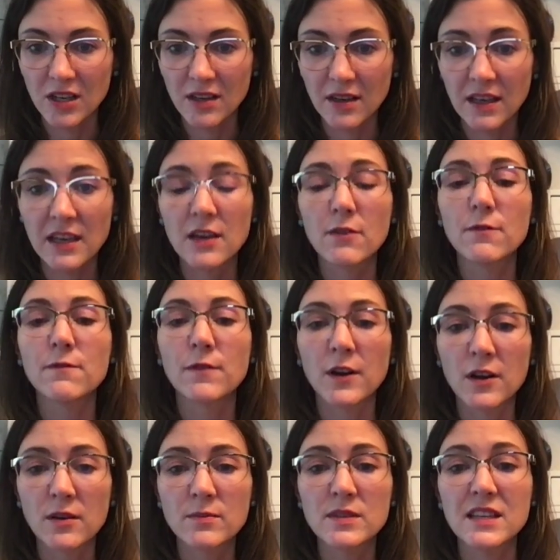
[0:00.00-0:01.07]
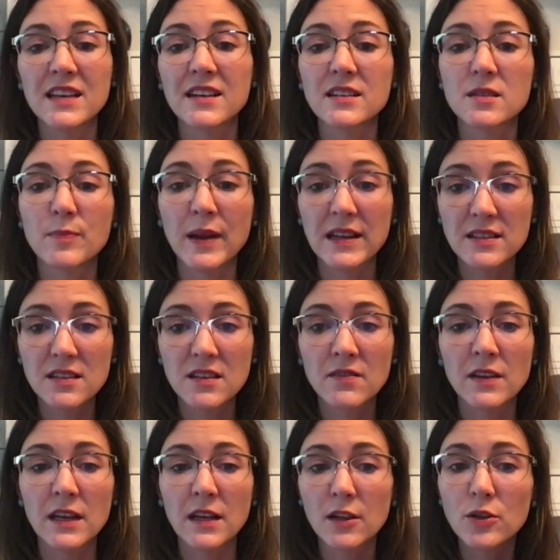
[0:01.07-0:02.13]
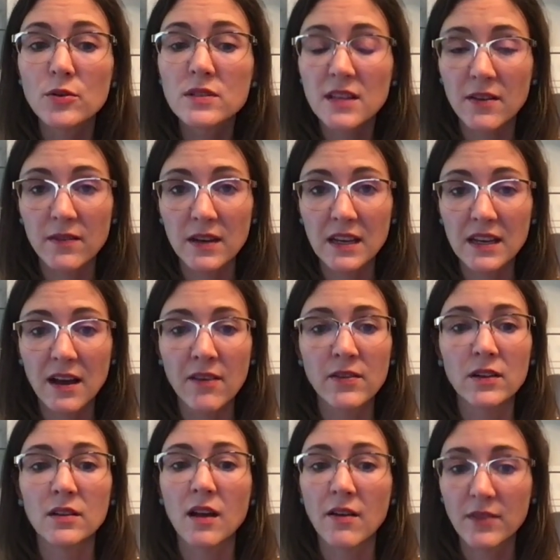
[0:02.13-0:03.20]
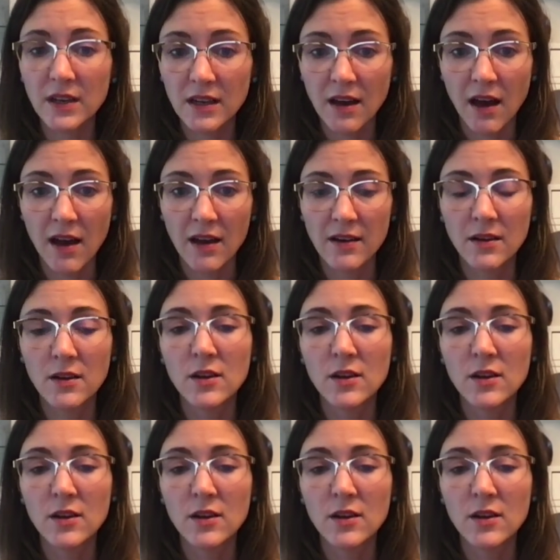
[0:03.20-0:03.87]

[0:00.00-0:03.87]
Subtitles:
he affirms the expansive inclusivity of a loving God